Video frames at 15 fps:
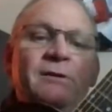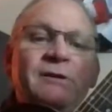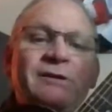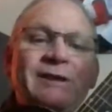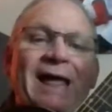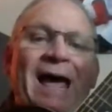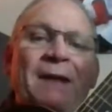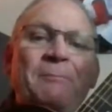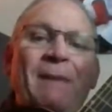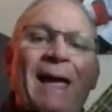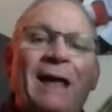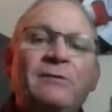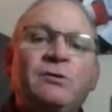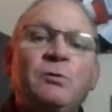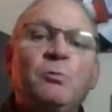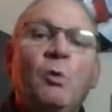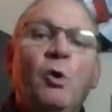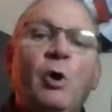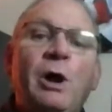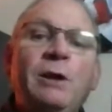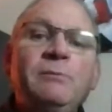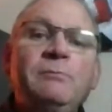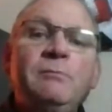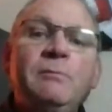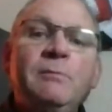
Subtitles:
Slide back to 1.